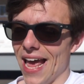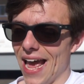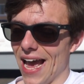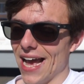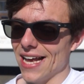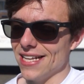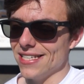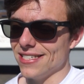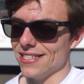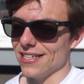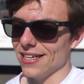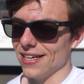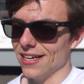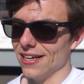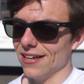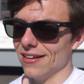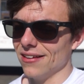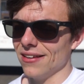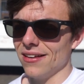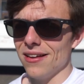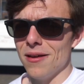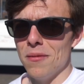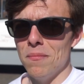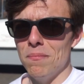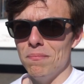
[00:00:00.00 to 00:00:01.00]
and
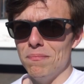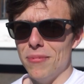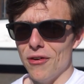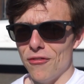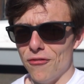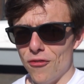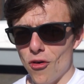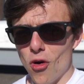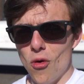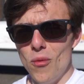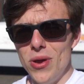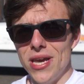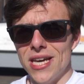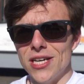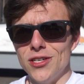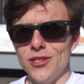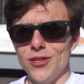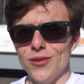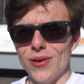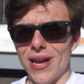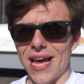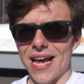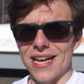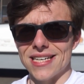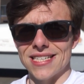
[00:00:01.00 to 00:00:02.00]
before we can
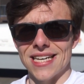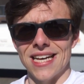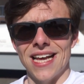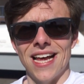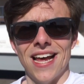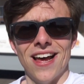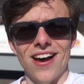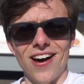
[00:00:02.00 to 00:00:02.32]
do that